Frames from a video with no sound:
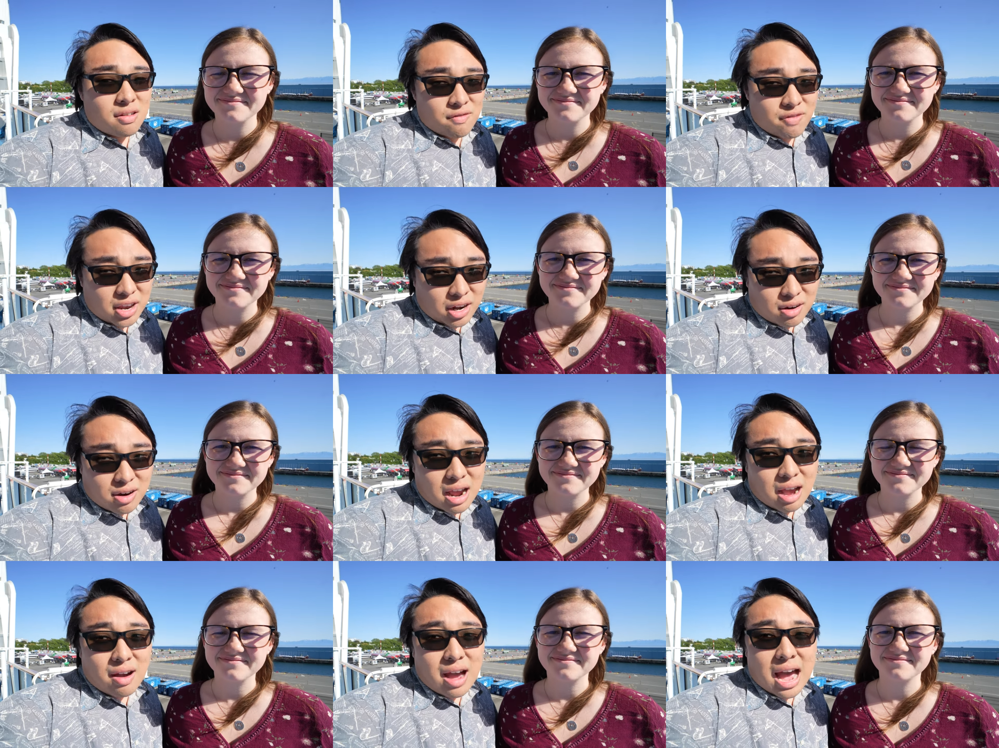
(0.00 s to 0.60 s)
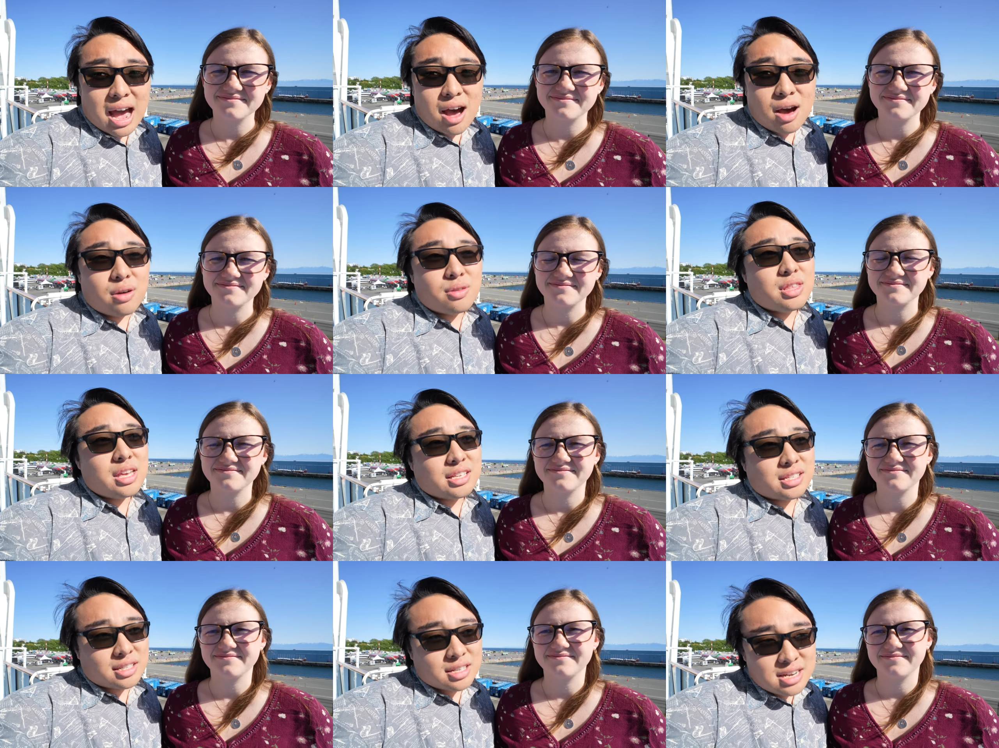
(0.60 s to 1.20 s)
Speaker 1: figure out
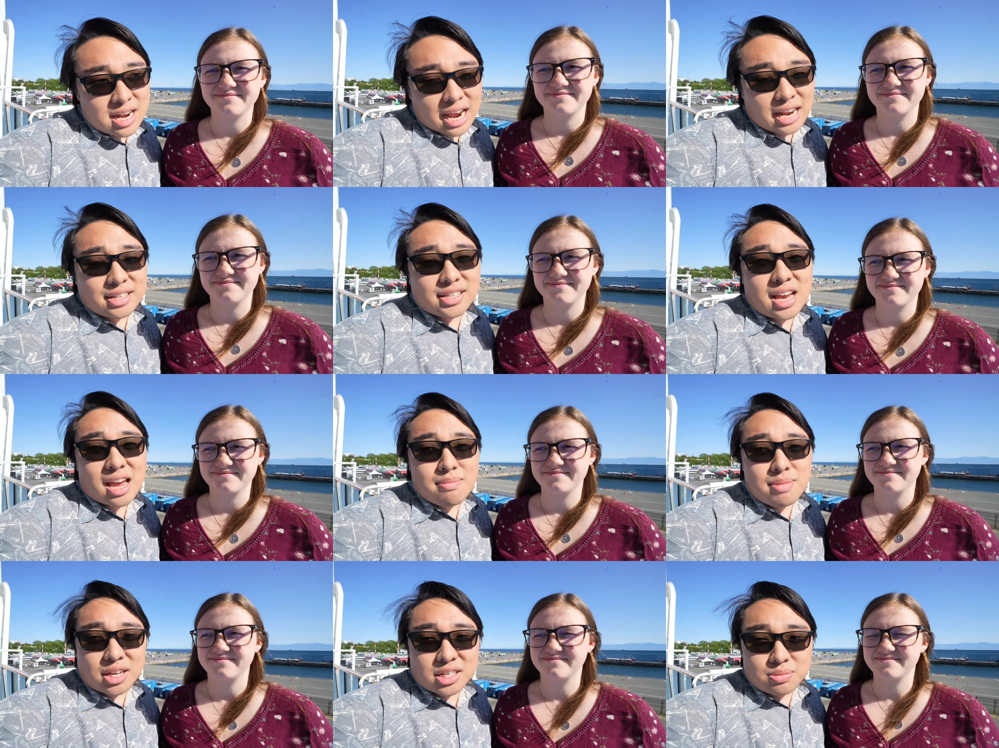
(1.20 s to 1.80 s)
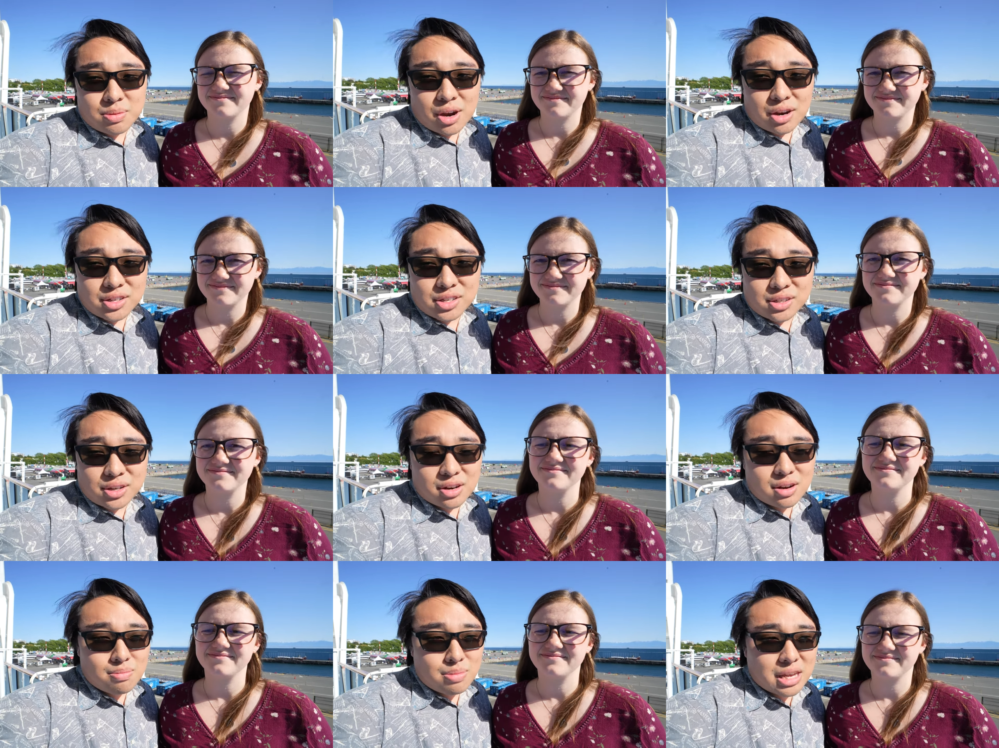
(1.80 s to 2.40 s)
how this nighttime
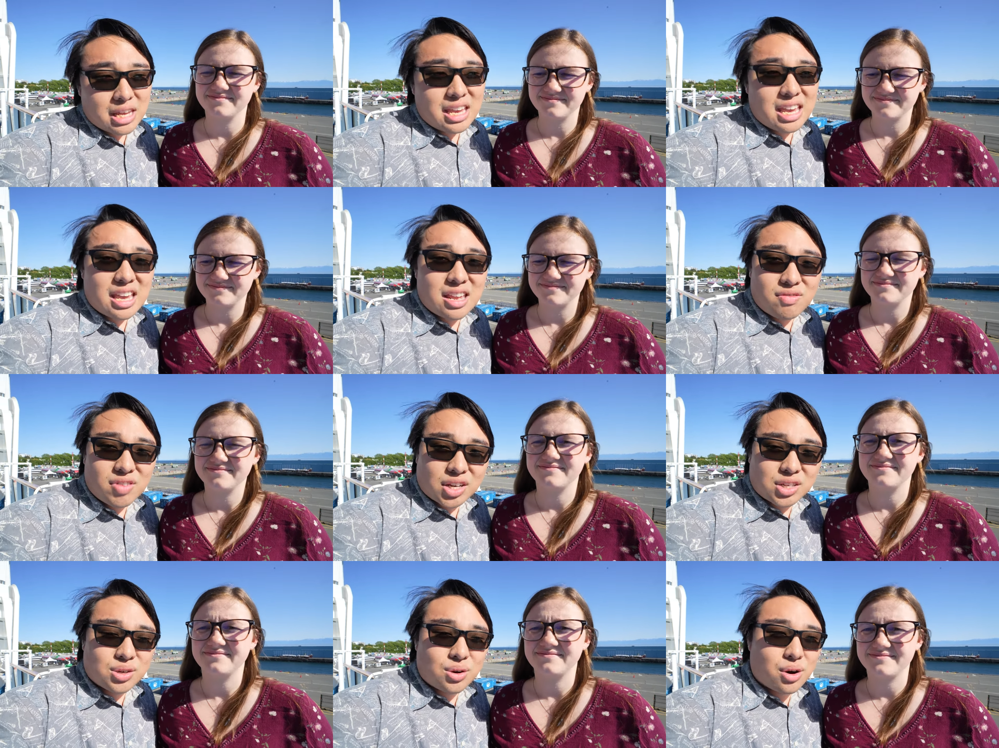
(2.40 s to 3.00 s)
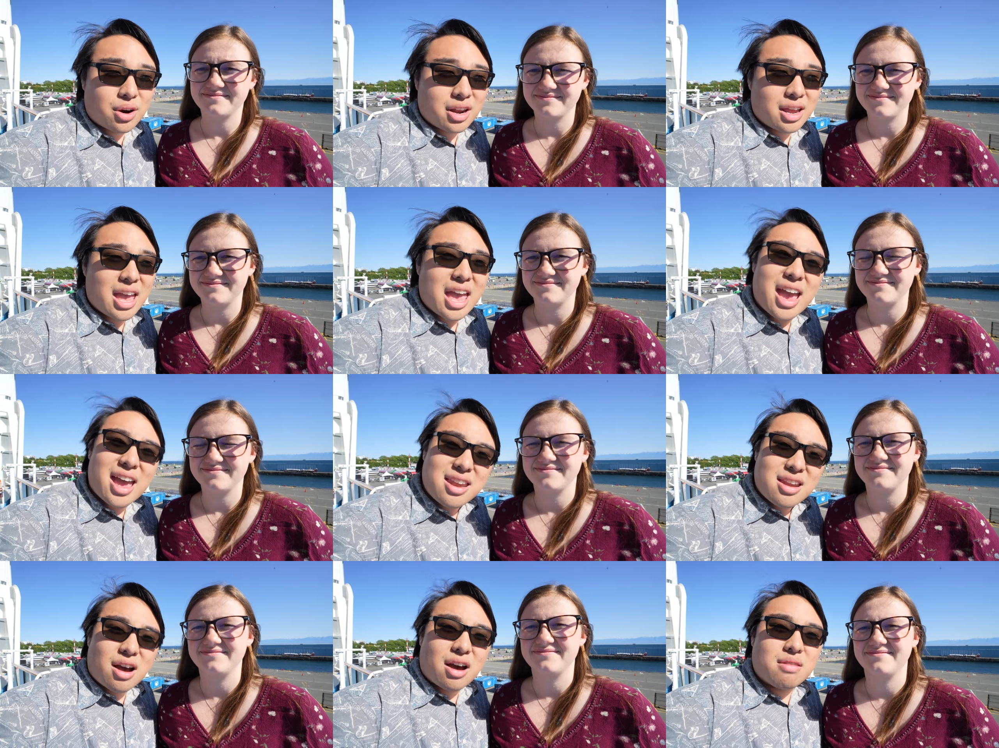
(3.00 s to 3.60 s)
experience is gonna be in
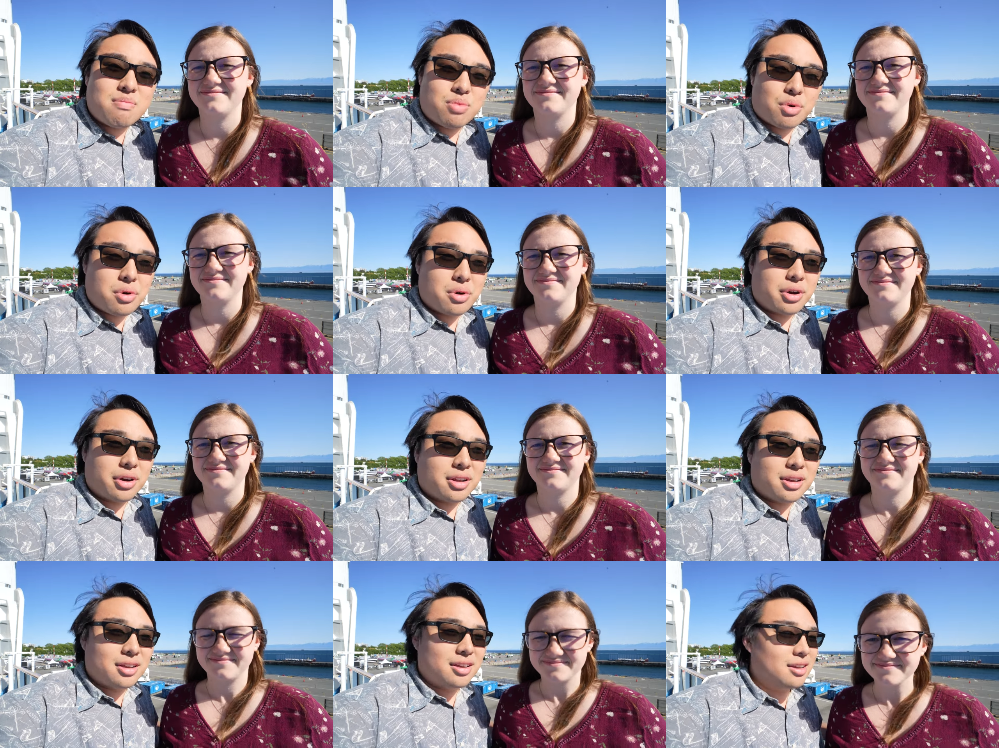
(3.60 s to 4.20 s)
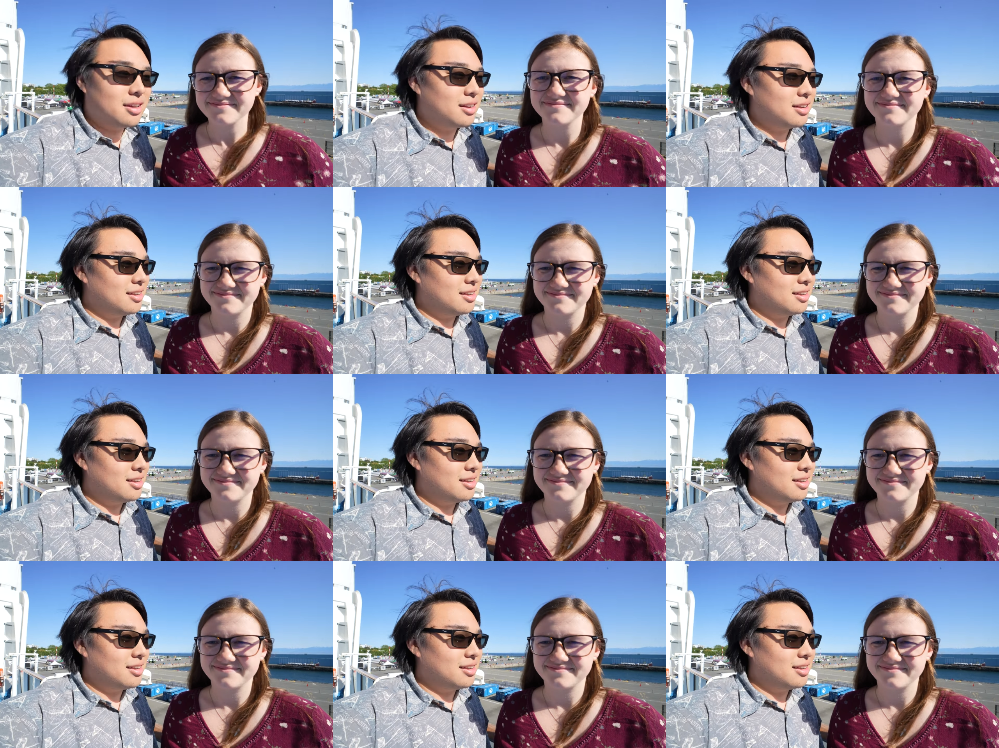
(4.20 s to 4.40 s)
Victoria and on board. So